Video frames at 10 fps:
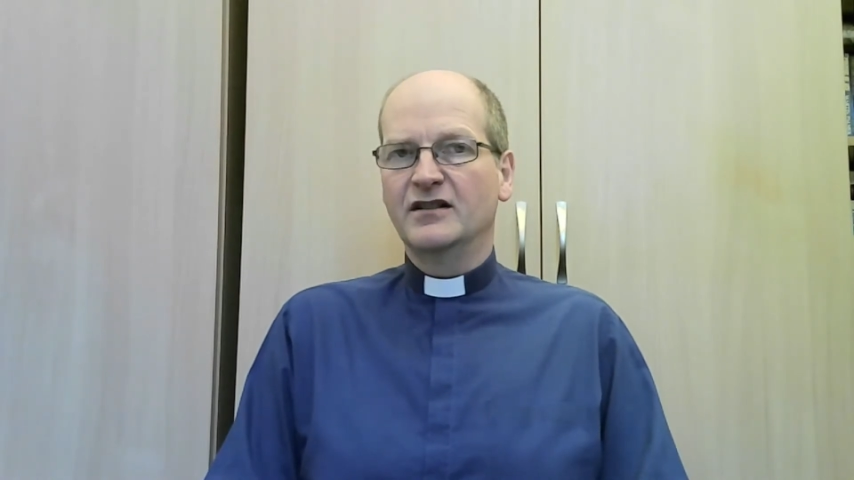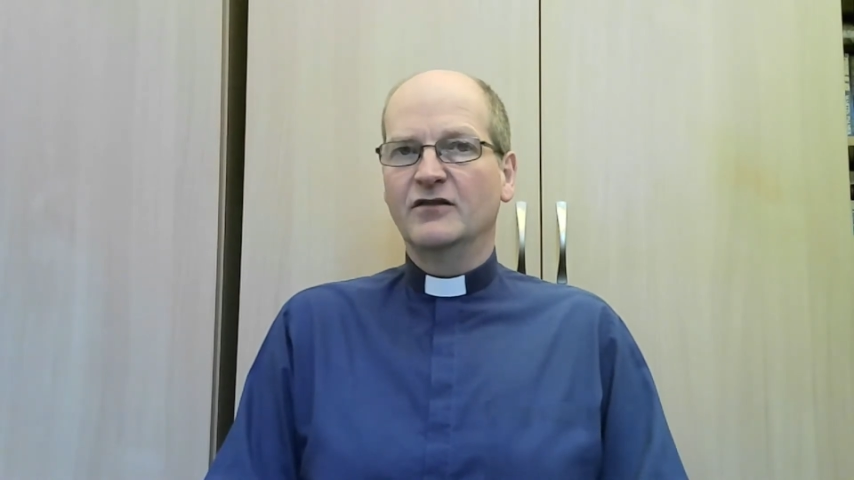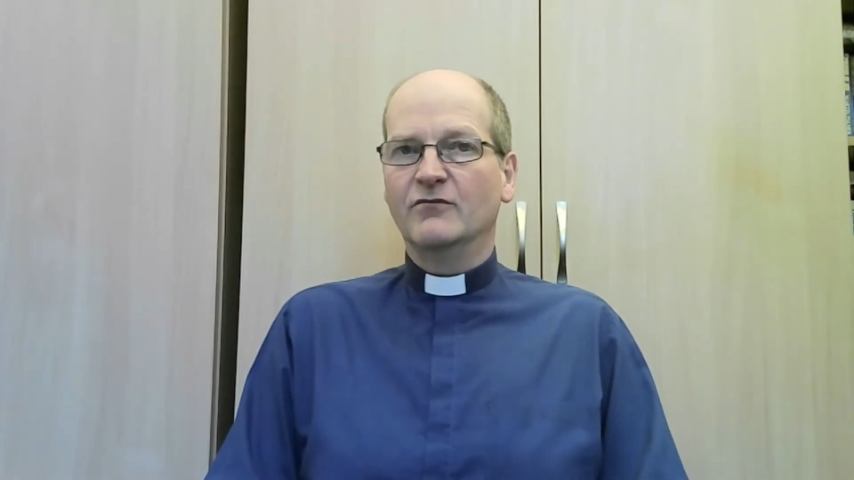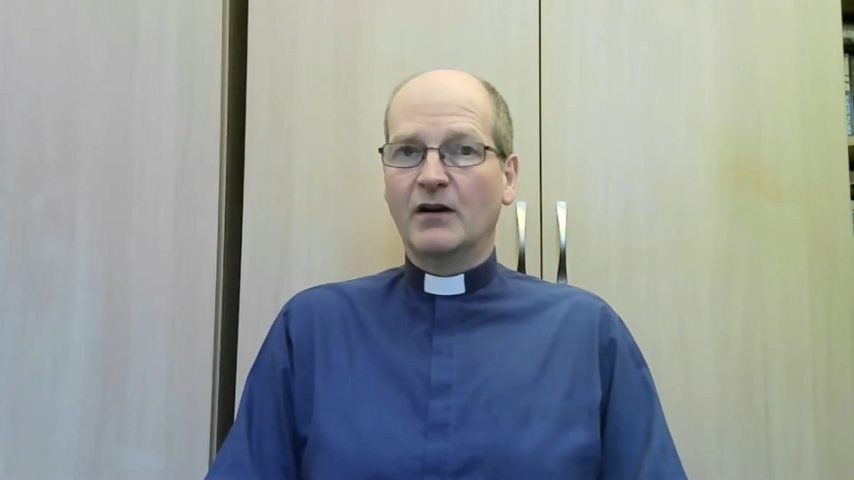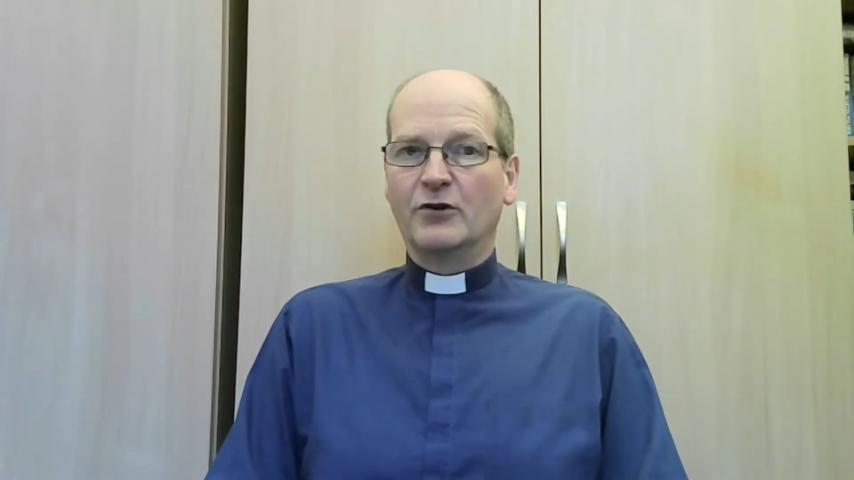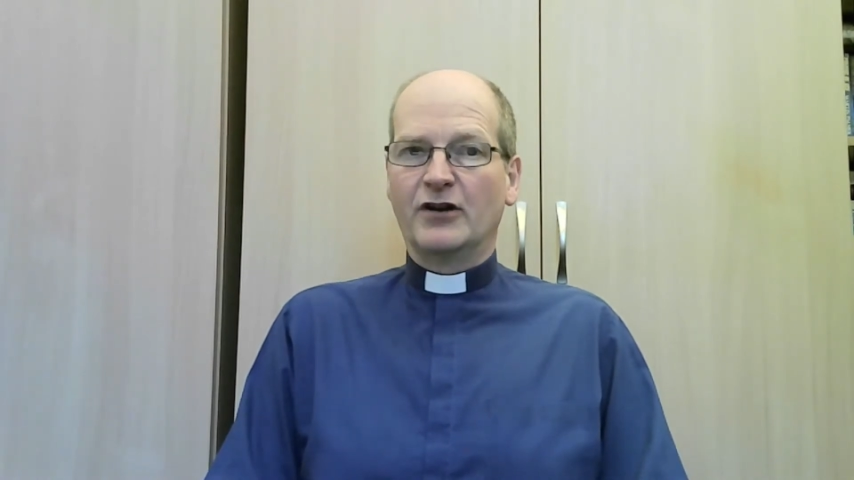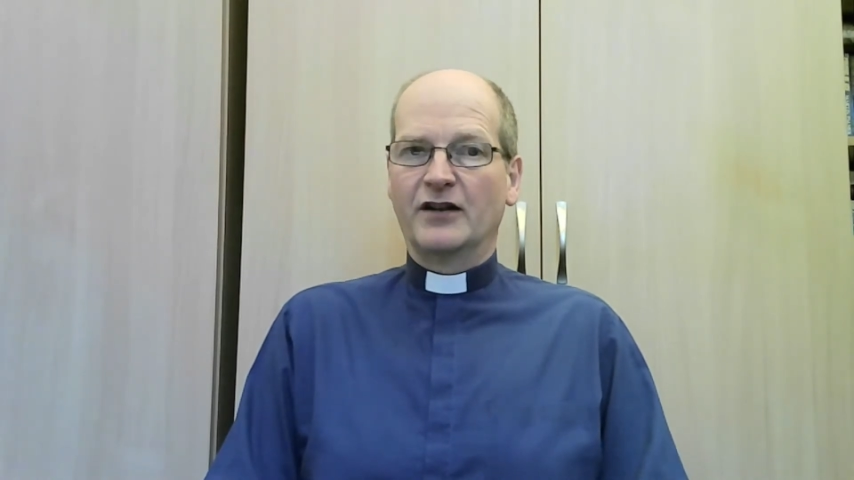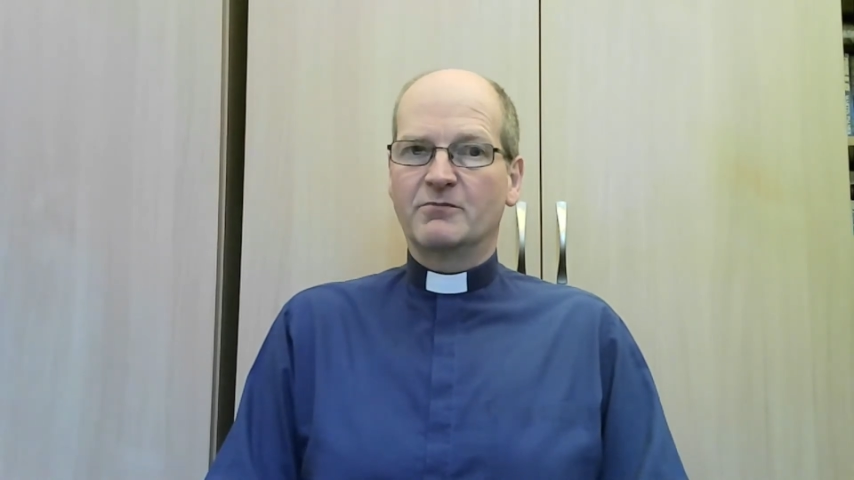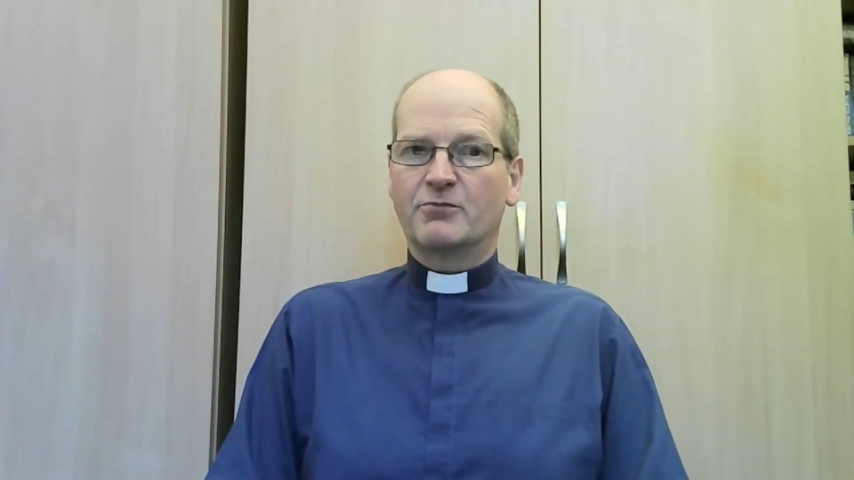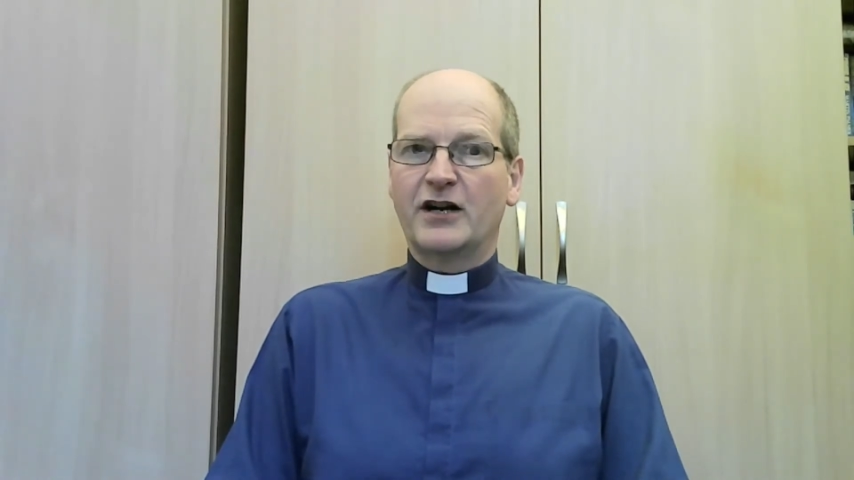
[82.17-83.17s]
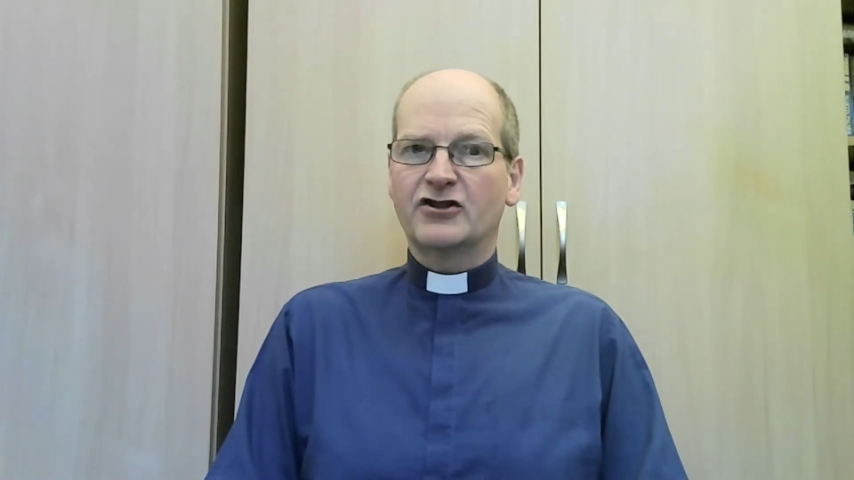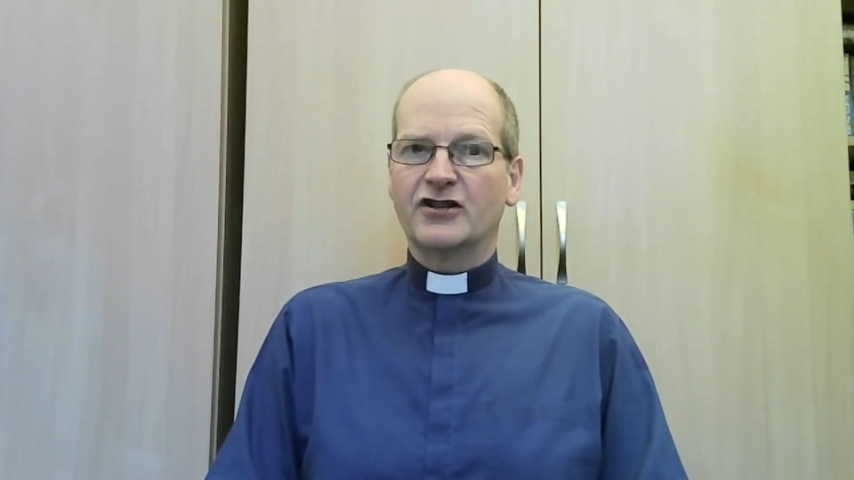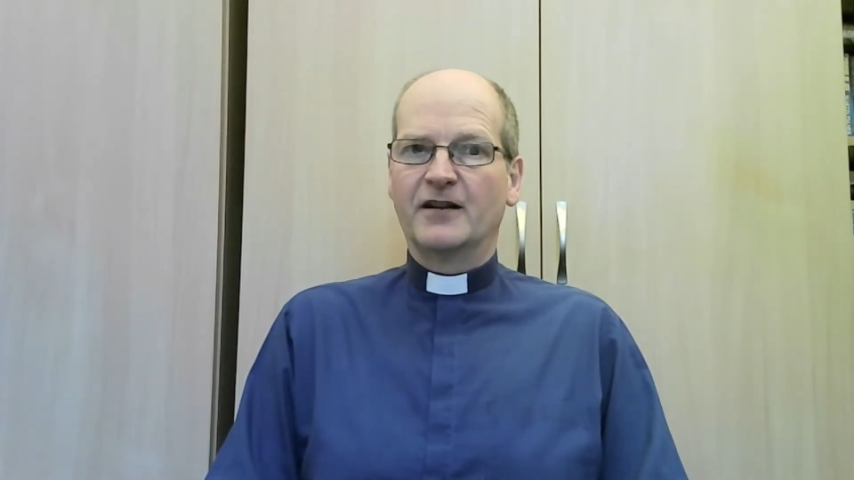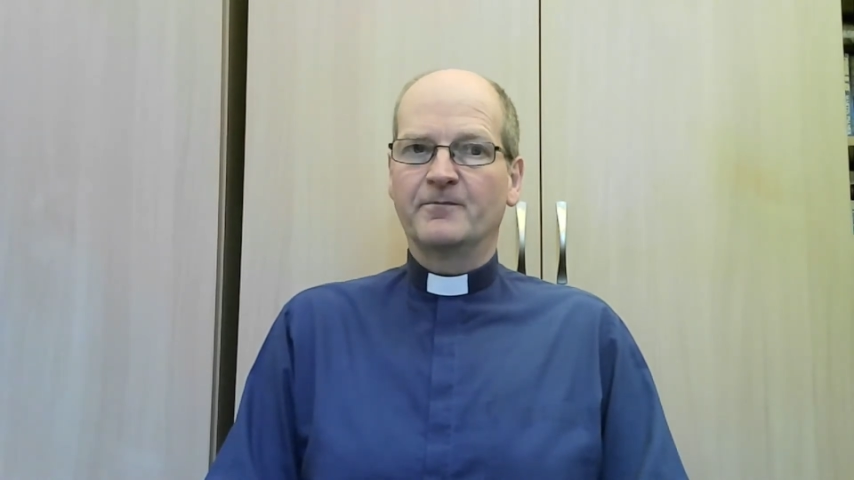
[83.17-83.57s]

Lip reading: when we're under pressure.